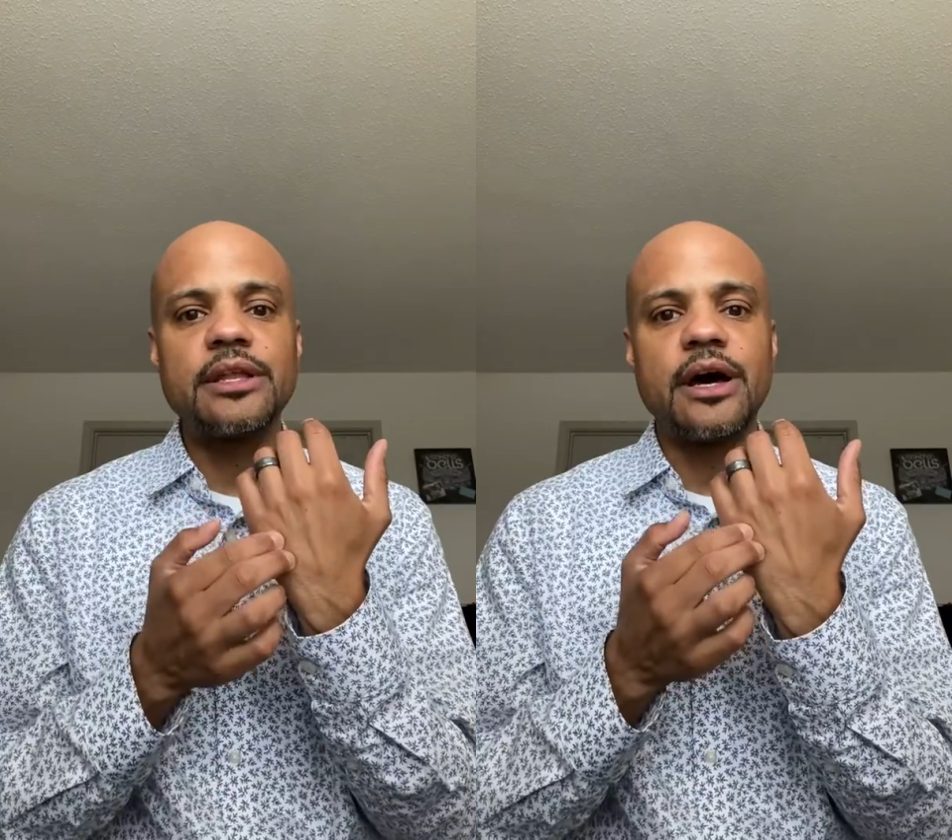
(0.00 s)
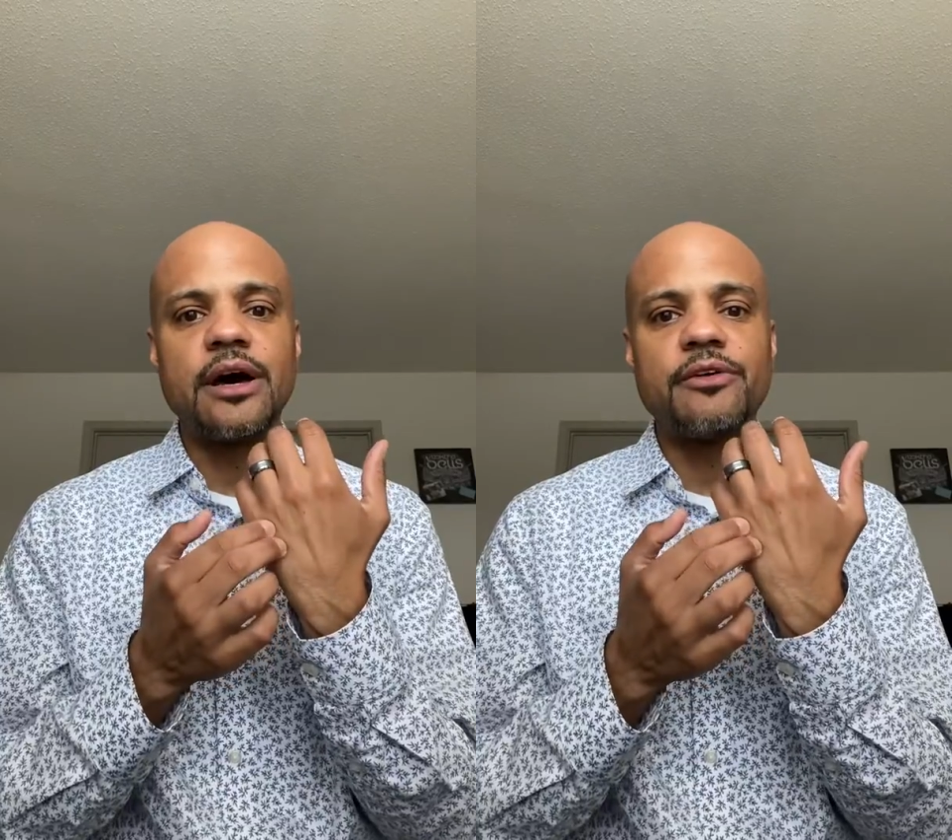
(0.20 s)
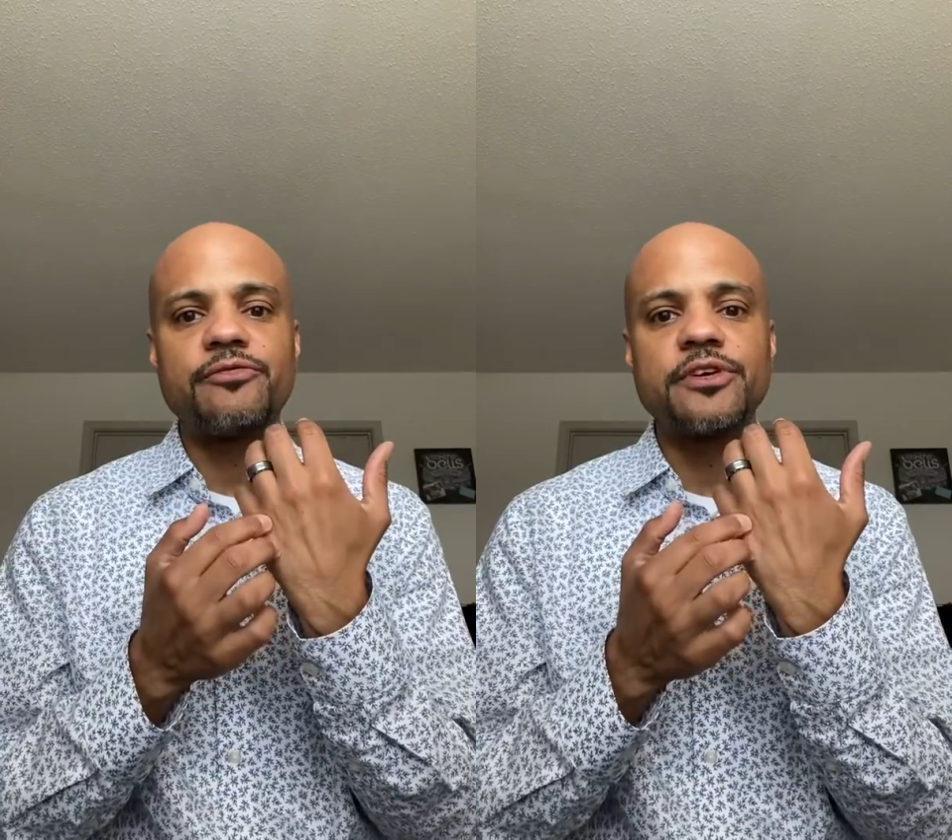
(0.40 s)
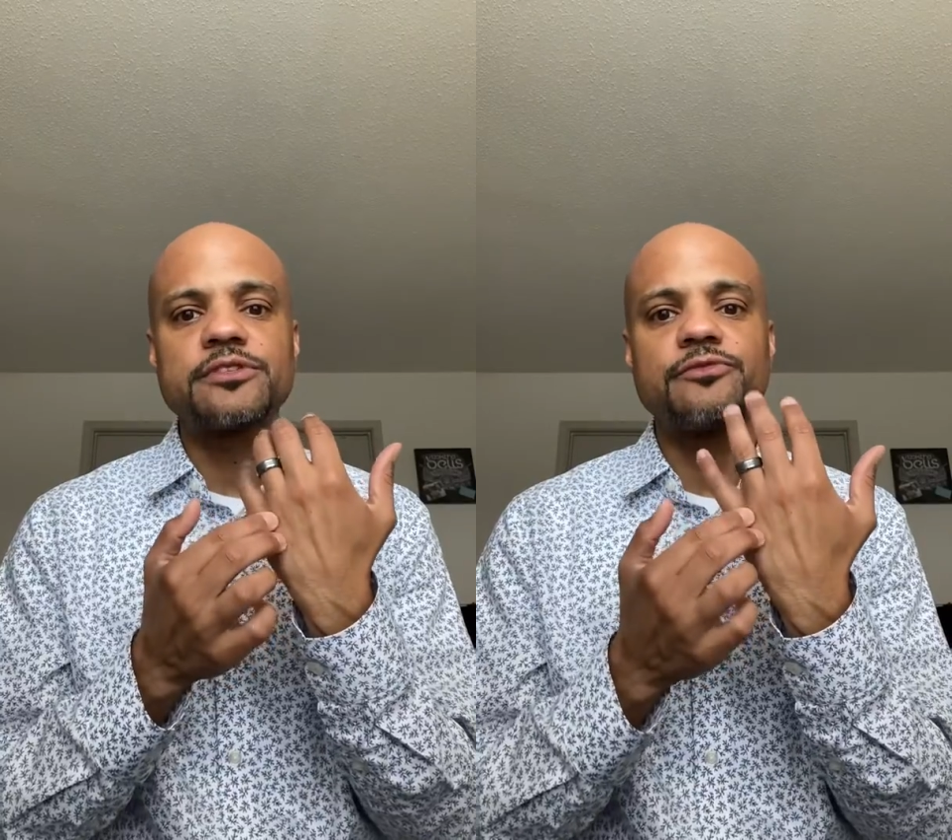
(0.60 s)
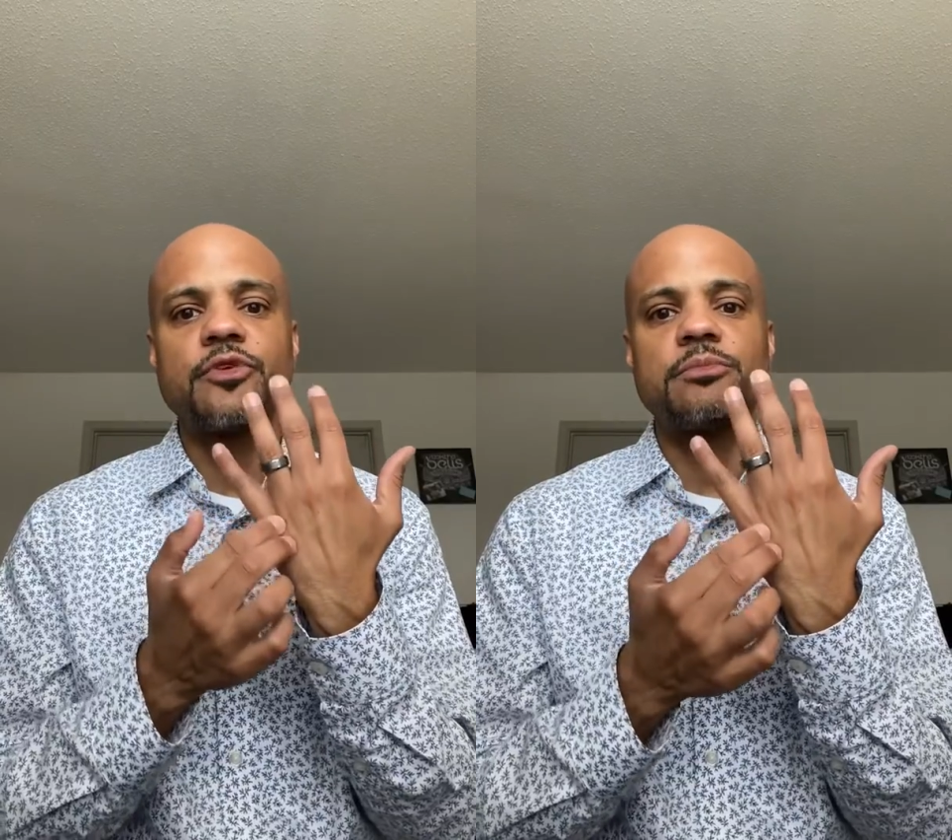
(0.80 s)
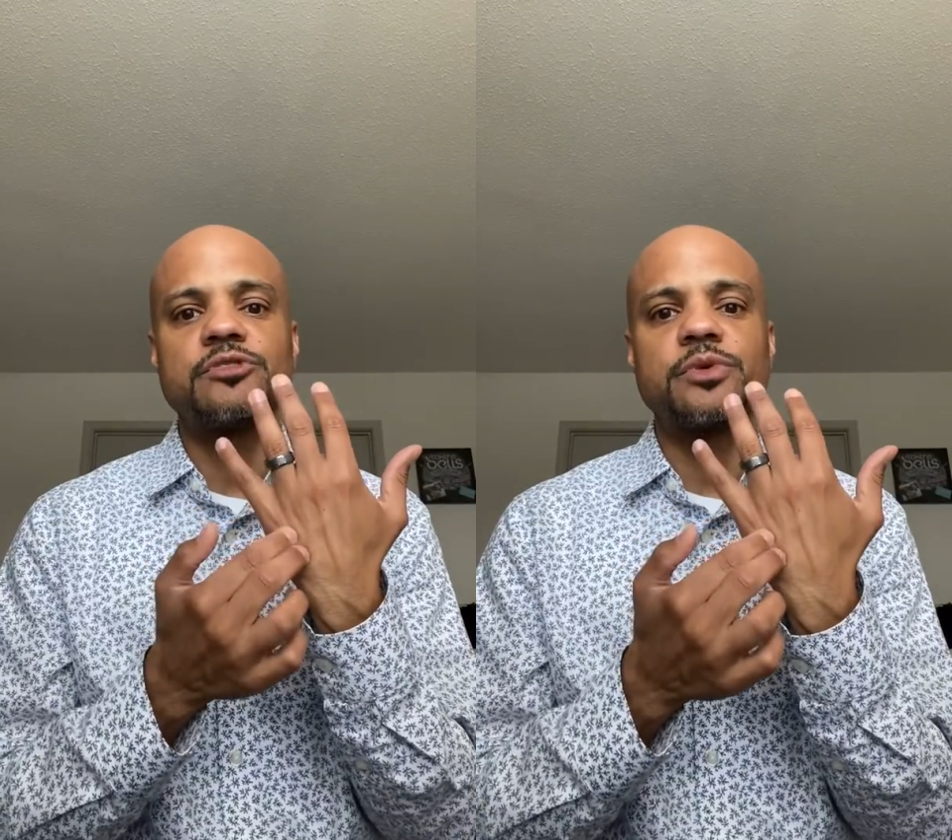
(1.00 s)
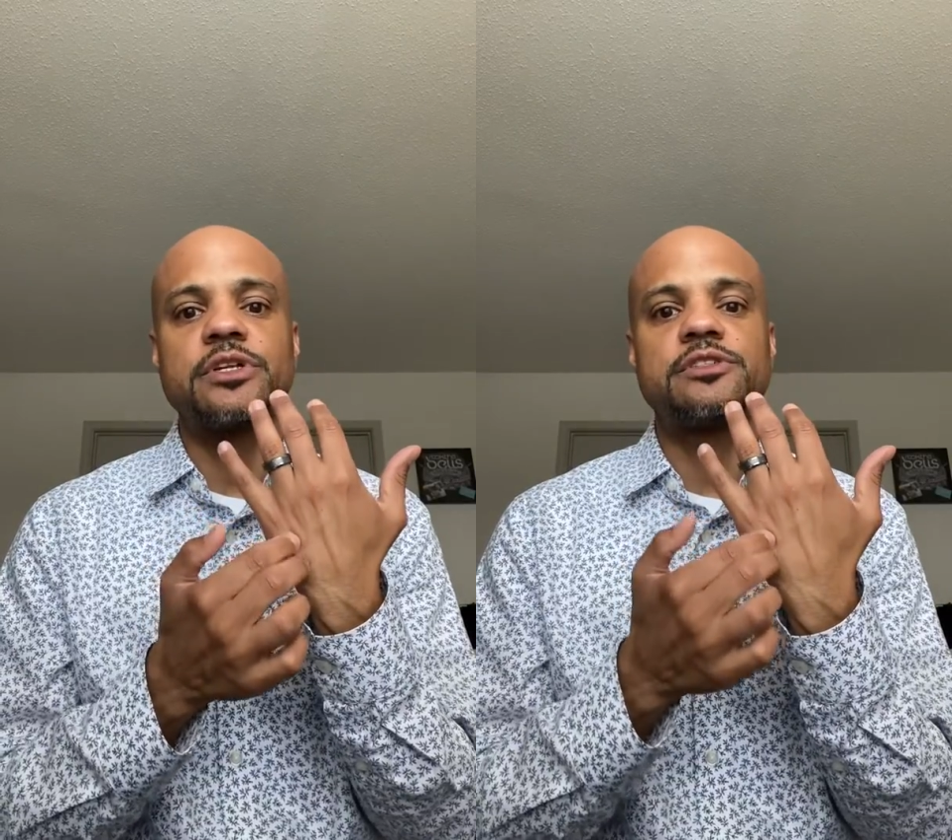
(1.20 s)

First and foremost, we're going to